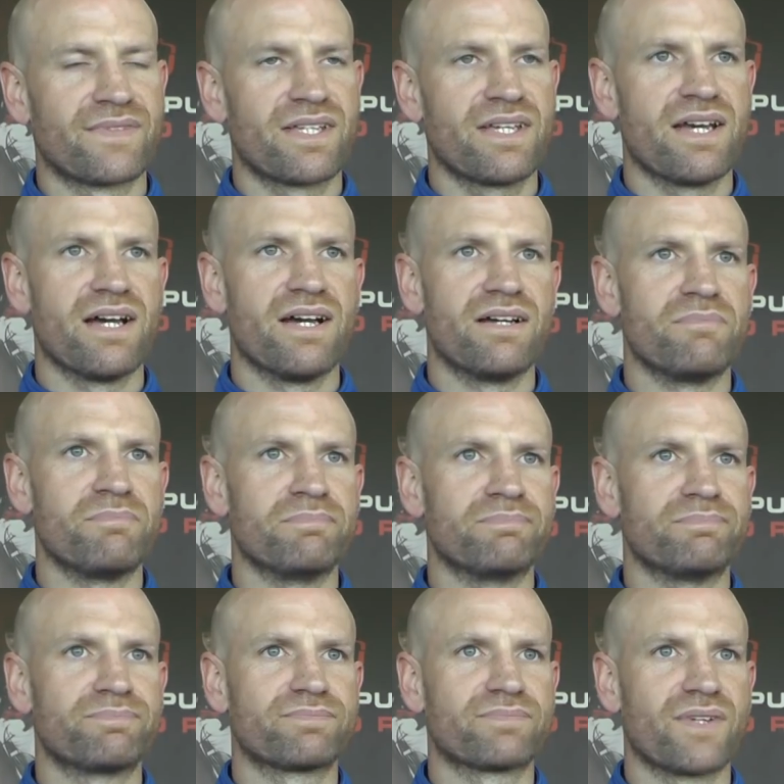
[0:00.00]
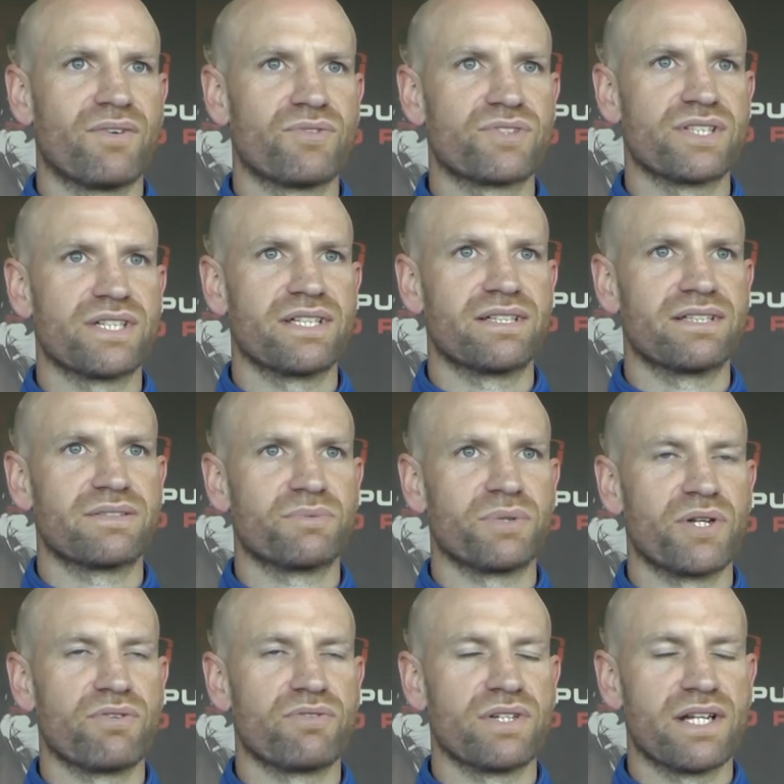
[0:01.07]
Yeah, obviously went
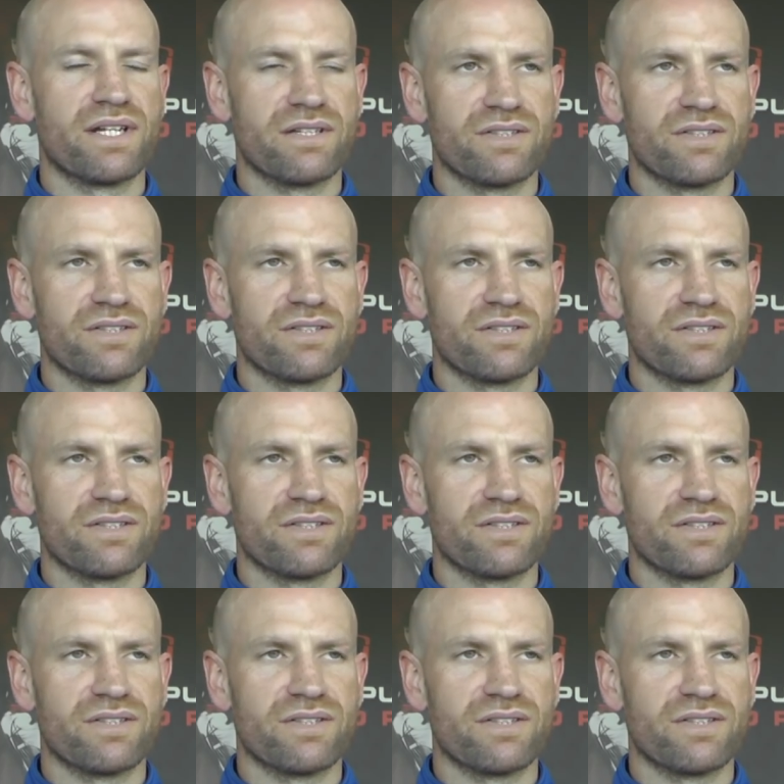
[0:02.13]
over and had